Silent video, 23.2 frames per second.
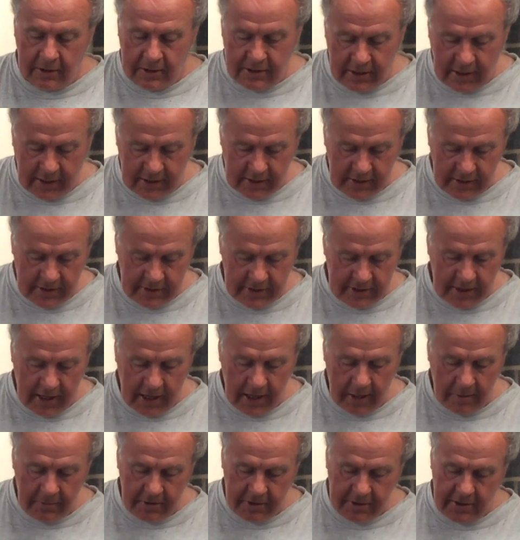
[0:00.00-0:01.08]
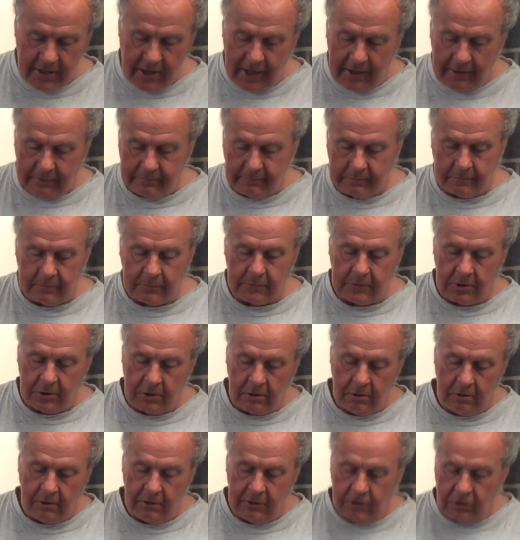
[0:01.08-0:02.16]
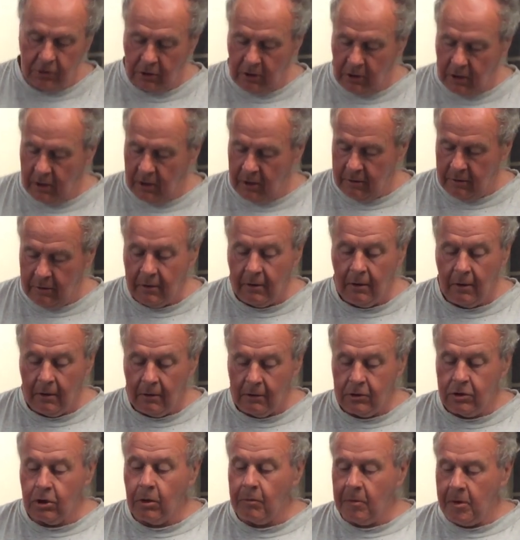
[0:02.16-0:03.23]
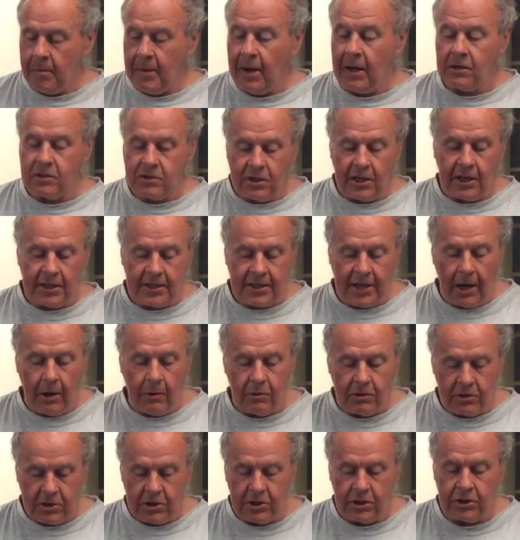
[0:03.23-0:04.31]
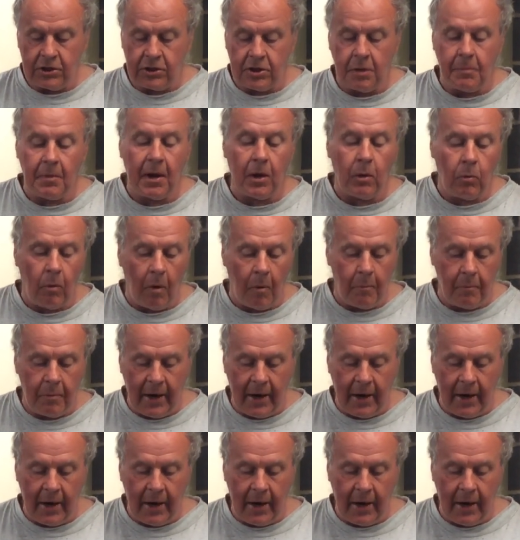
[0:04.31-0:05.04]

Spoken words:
exactly the same as that. So I took a took me about 6 hours just to make one